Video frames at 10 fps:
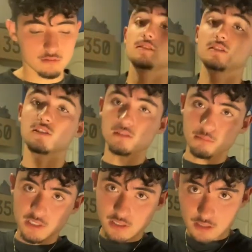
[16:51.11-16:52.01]
I'll show you a
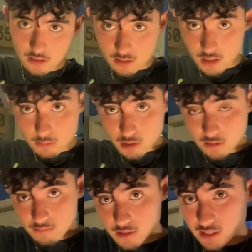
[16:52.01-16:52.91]
picture I took of them
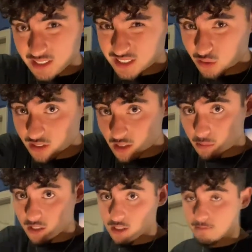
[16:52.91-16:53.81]
on feet as soon as I
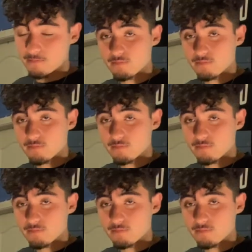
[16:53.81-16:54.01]
bought them.